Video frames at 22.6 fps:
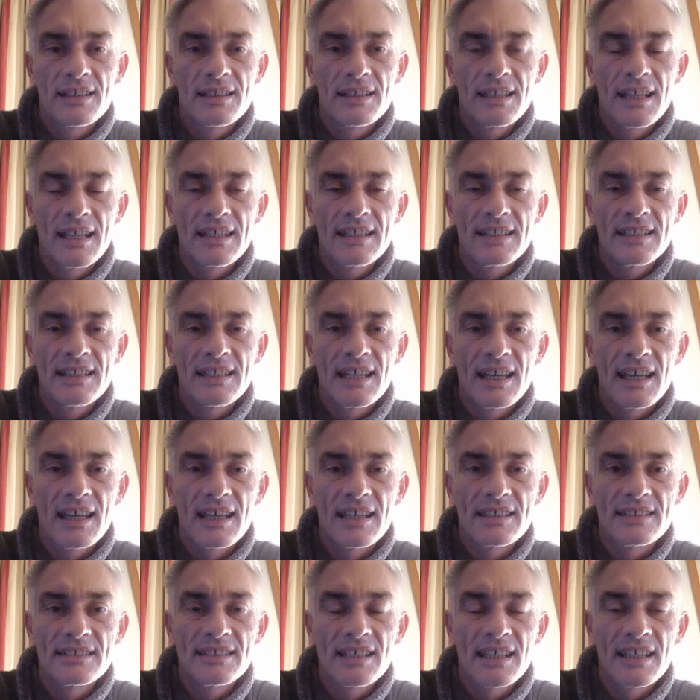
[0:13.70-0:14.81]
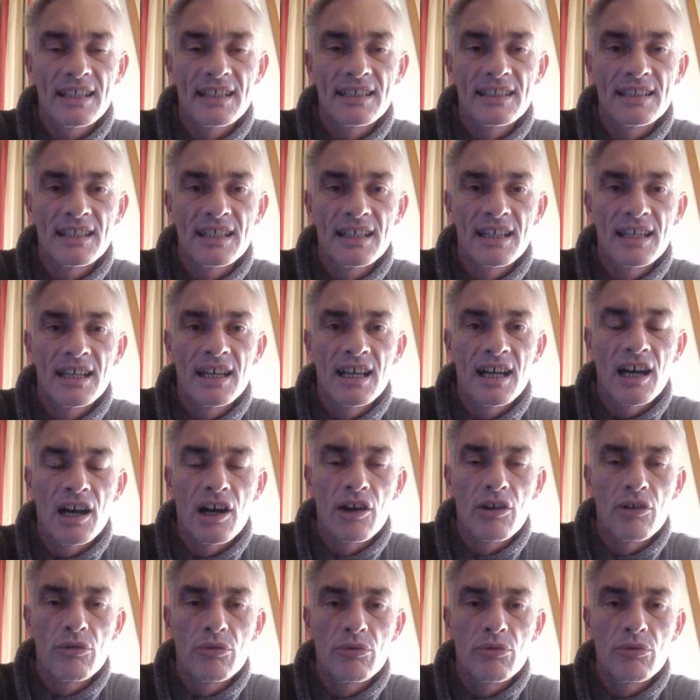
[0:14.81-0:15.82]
Lady there saying, oh,